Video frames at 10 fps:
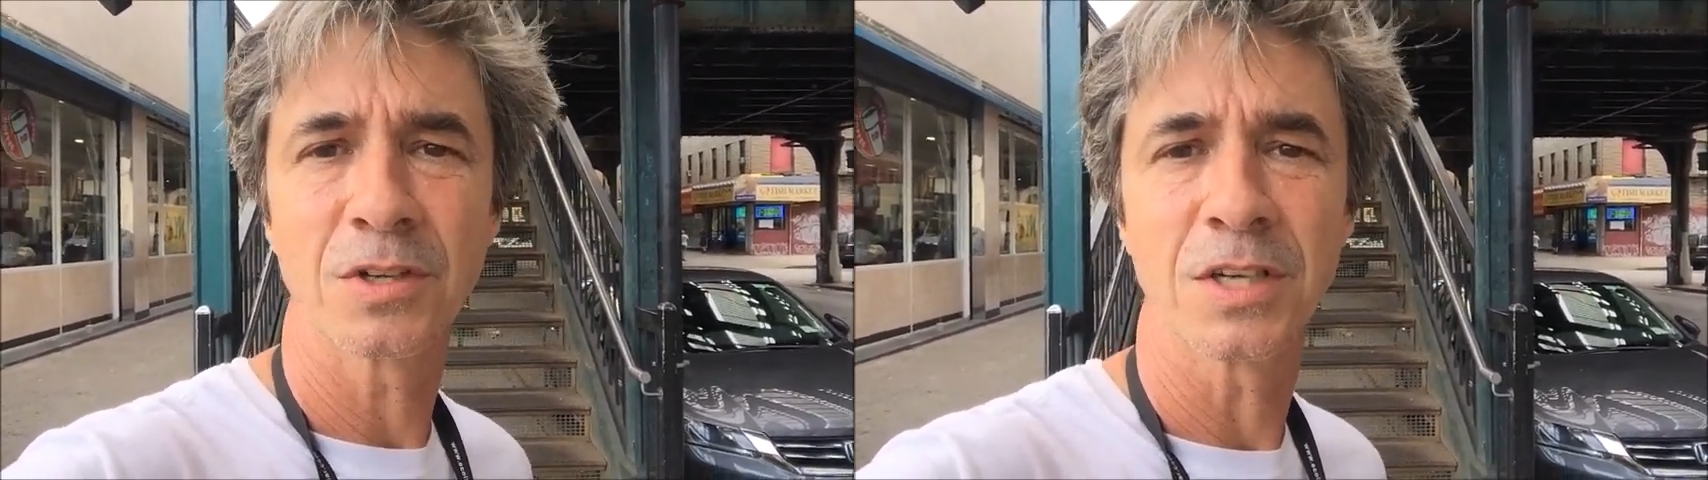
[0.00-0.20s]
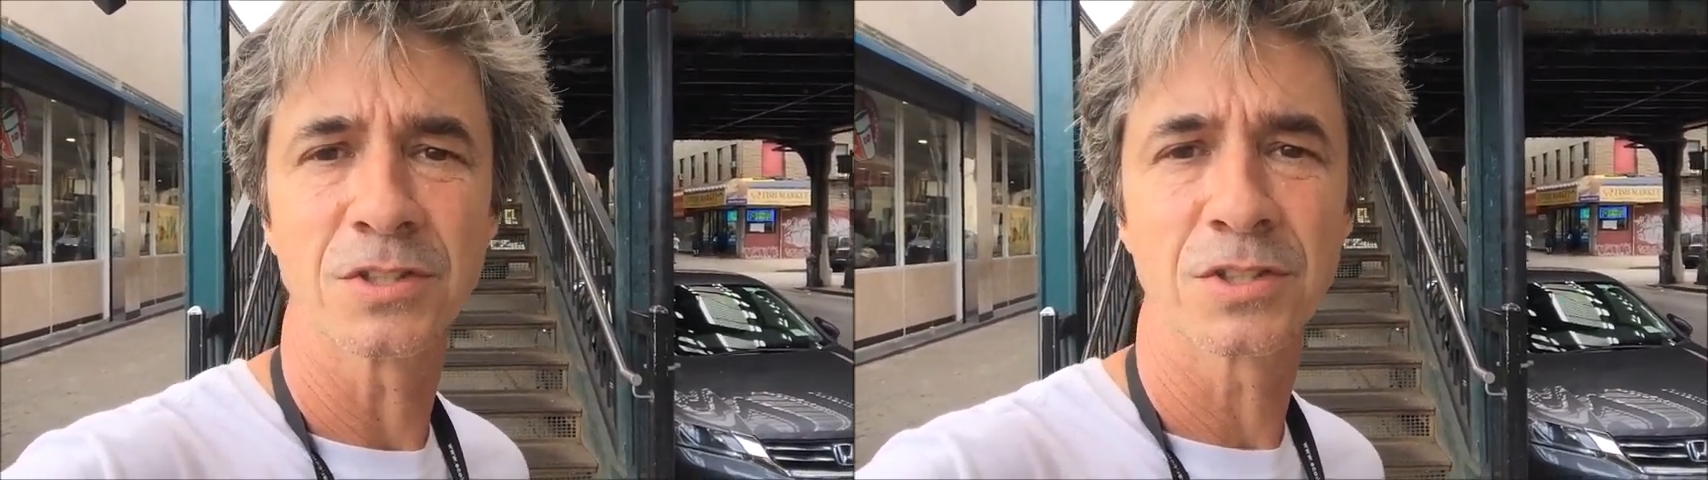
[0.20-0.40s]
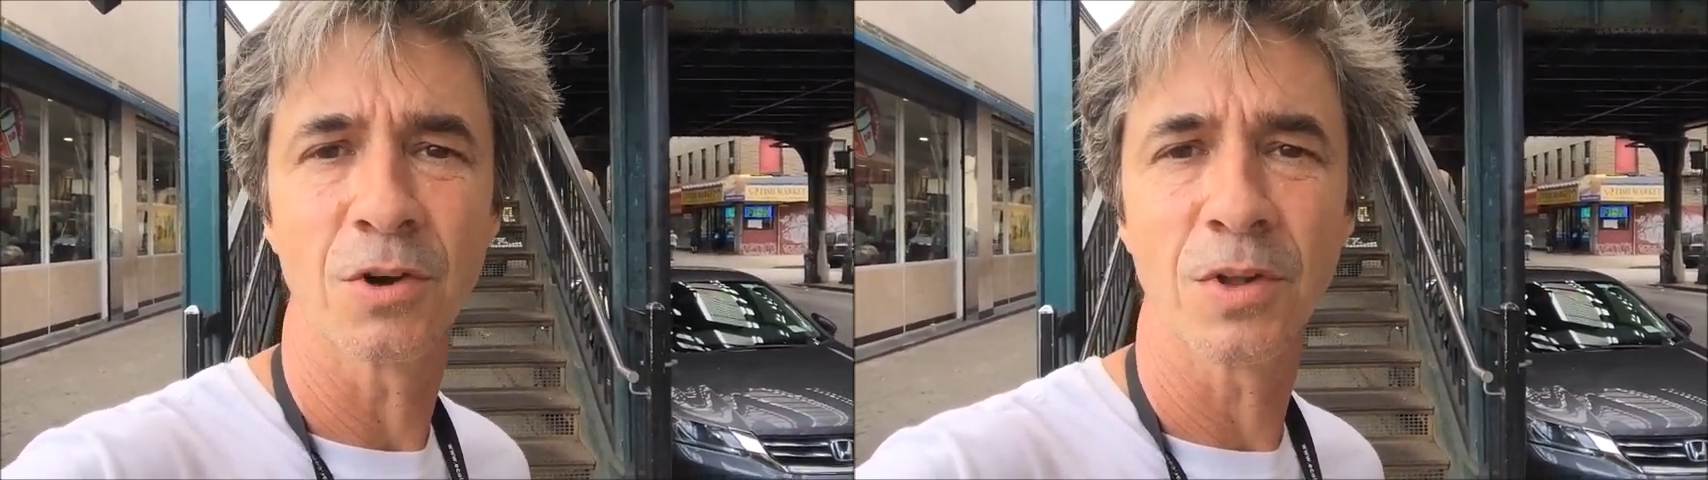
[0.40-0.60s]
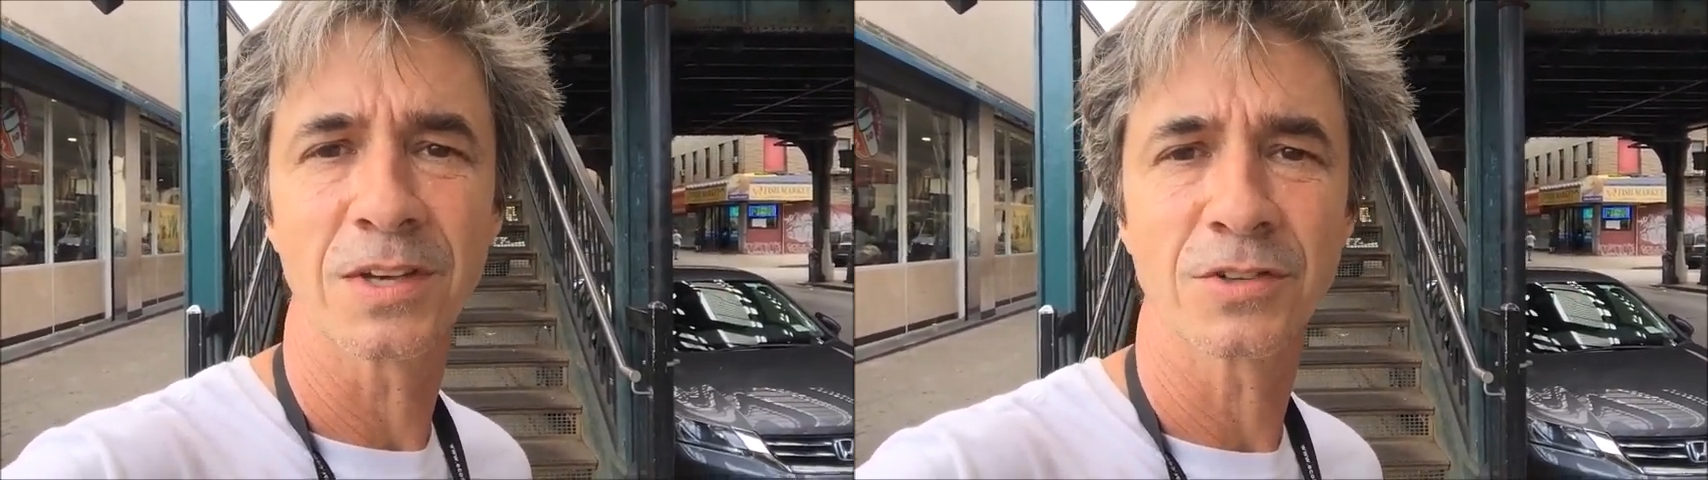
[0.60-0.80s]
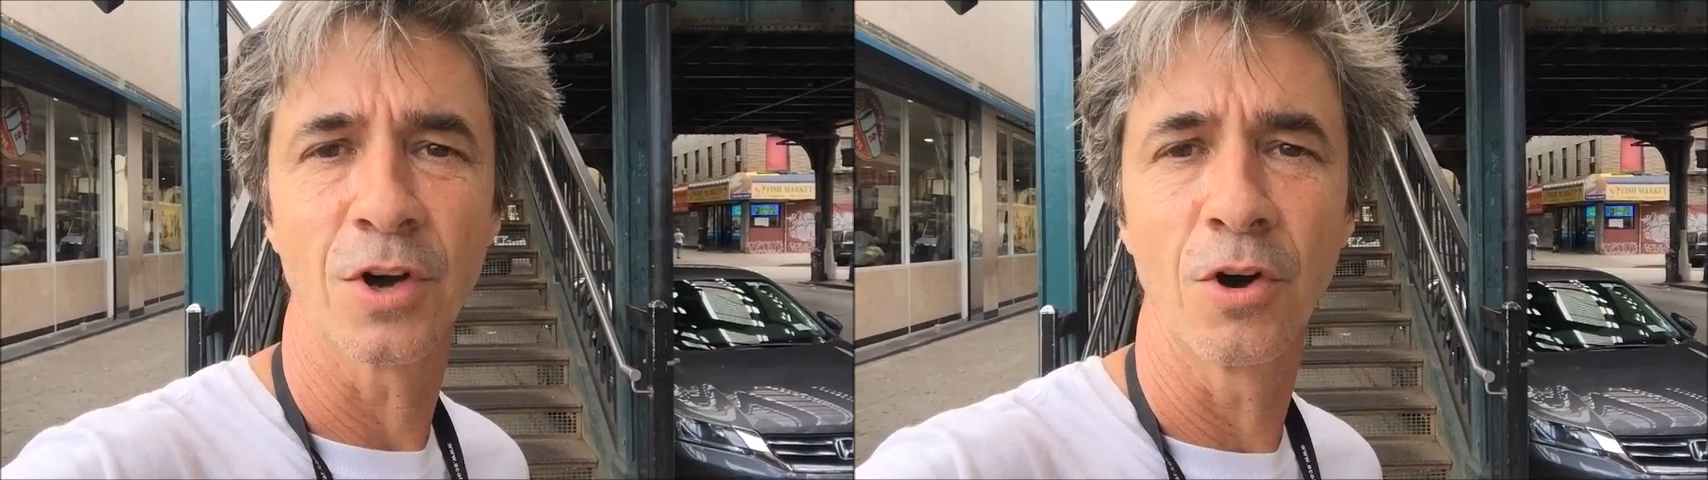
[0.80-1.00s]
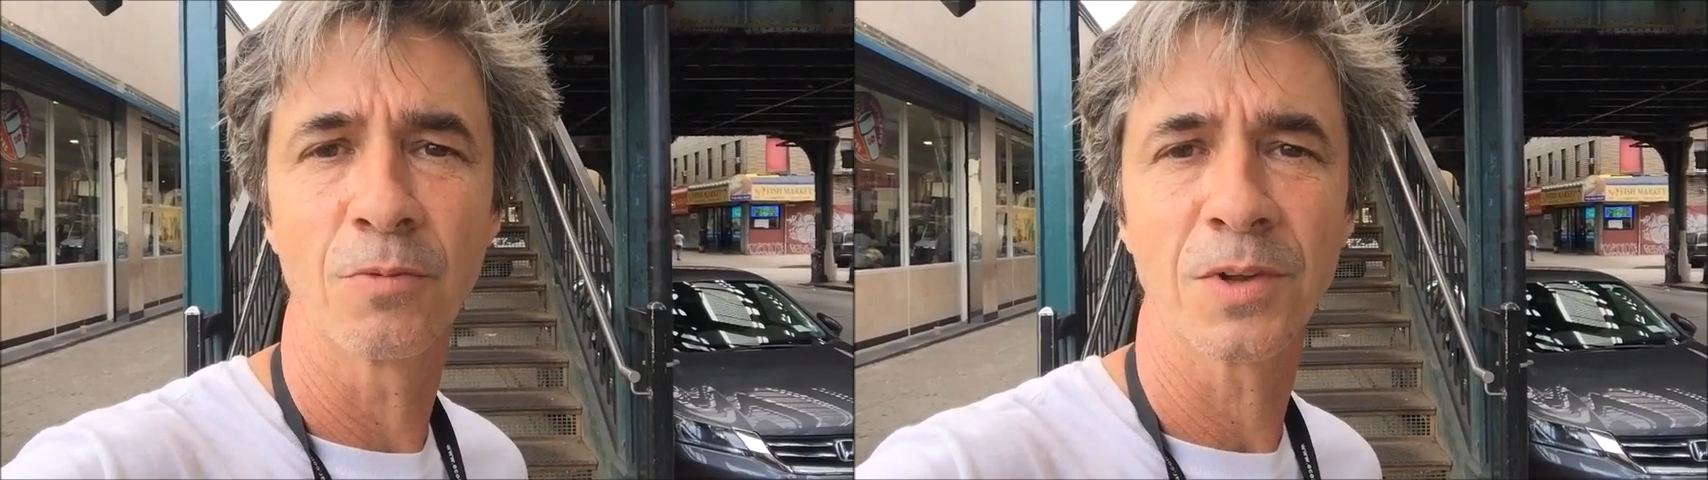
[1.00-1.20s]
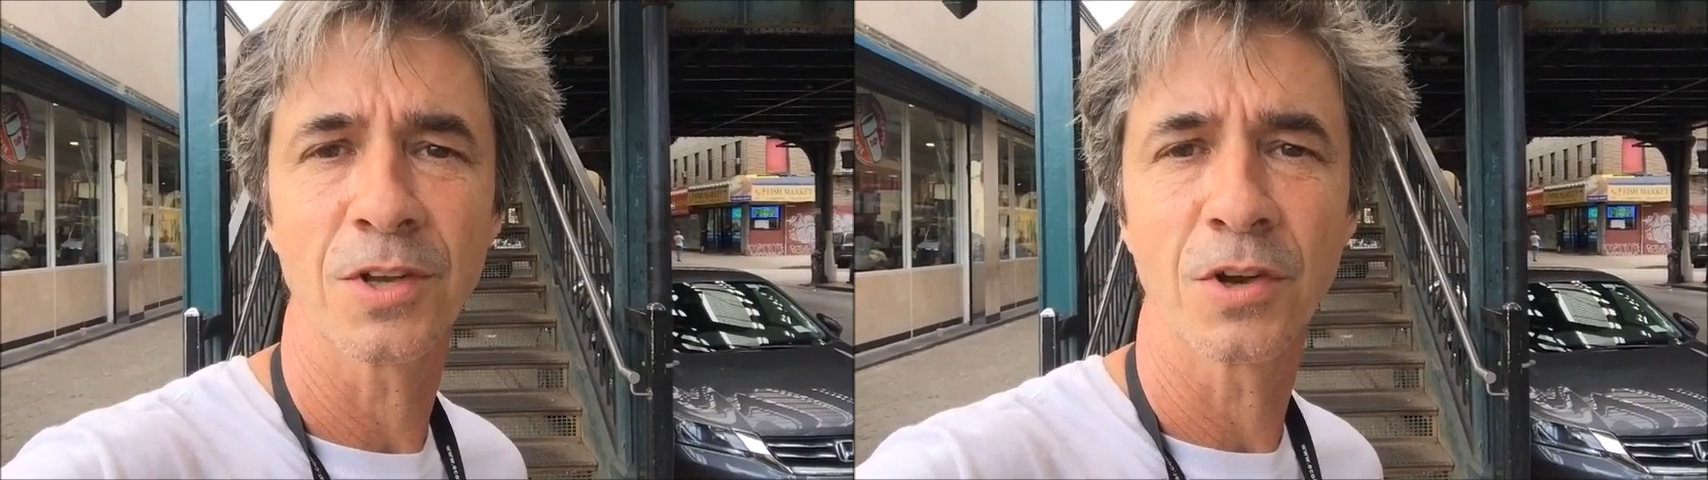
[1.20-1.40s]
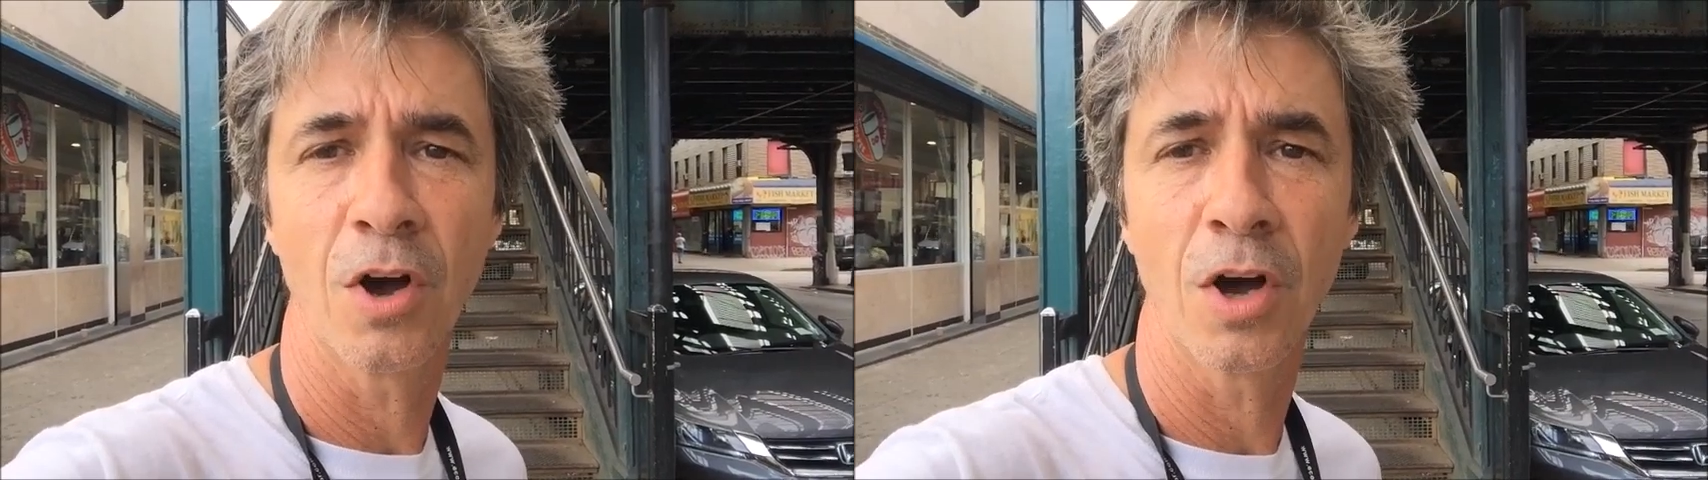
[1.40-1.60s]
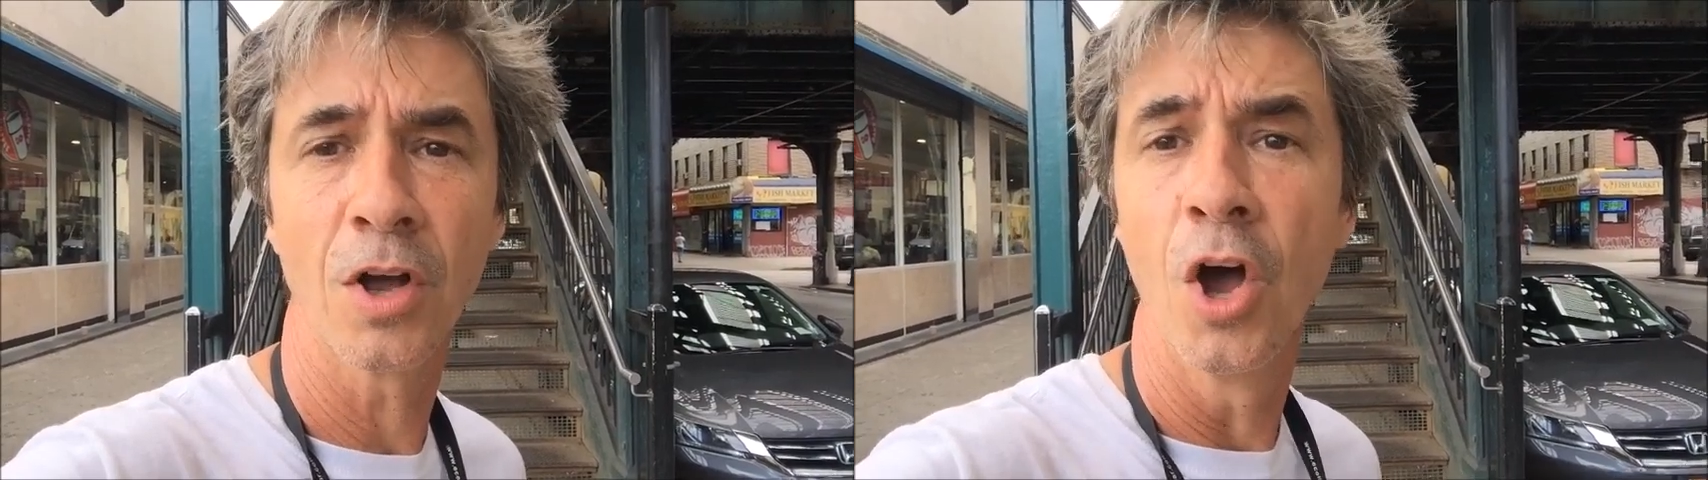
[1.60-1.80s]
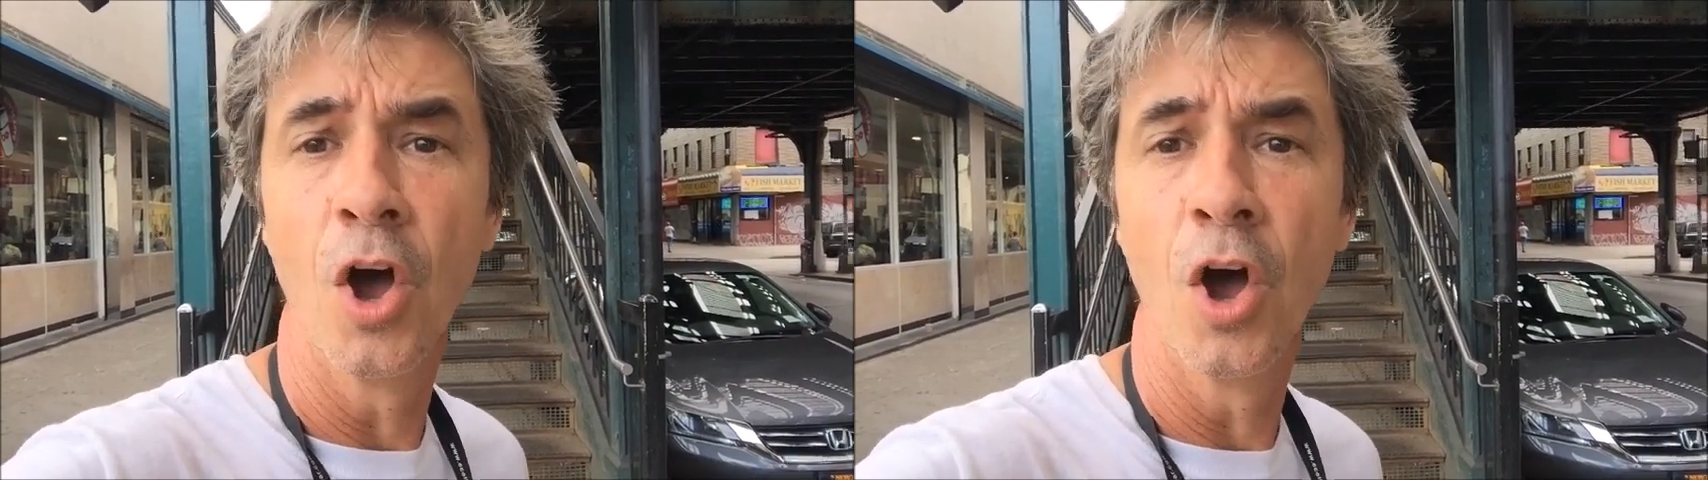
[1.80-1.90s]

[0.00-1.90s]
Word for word: consoling tone with the dog.